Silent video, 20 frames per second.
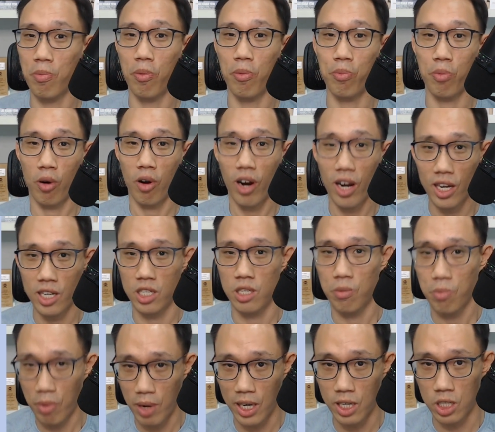price
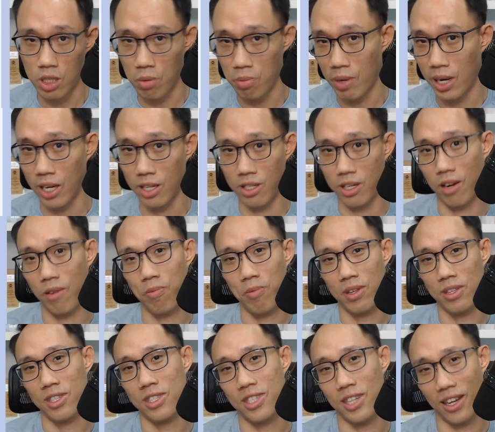benchmarks have been
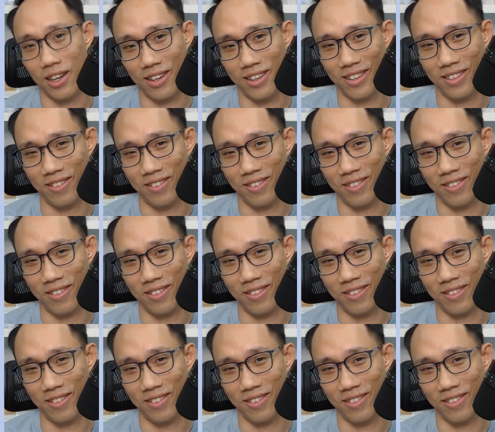set.